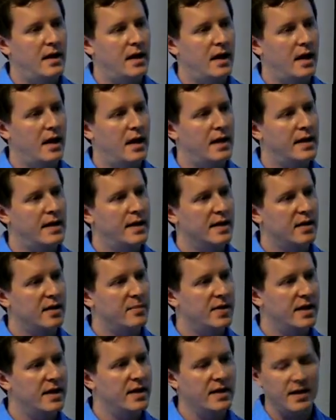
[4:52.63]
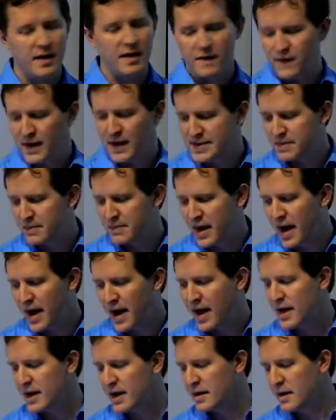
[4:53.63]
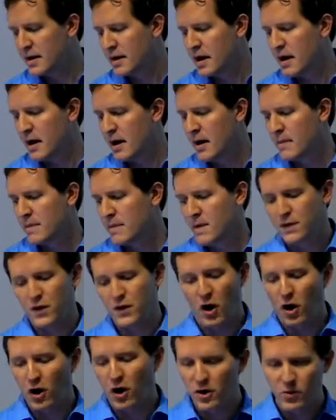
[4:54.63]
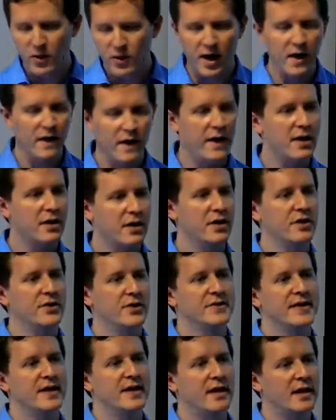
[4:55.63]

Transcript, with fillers: Uh, it can be affected by um, the hardware that you're using.